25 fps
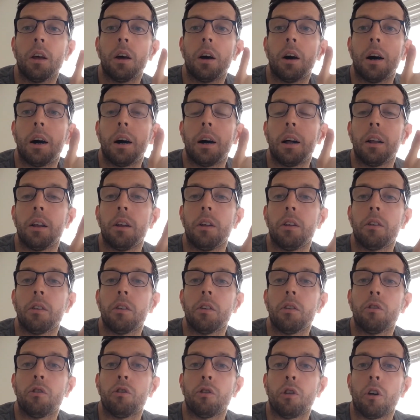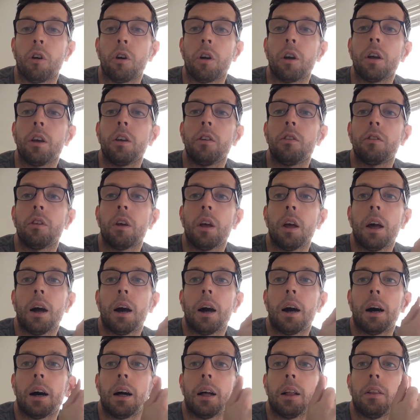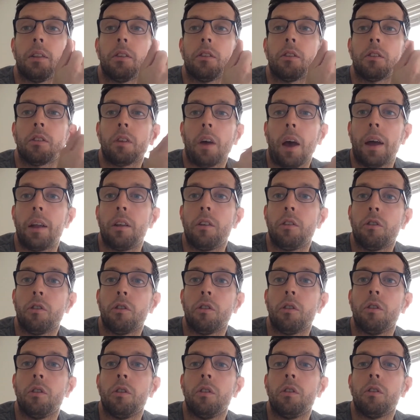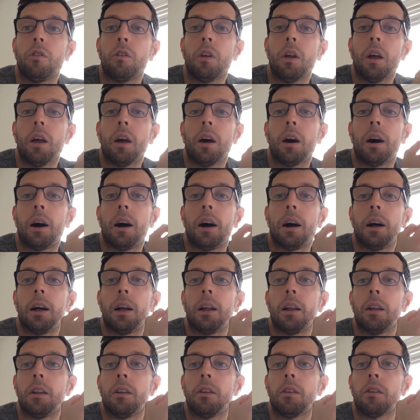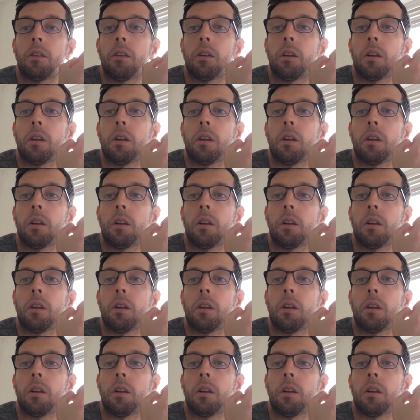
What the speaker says: and joys and tensions and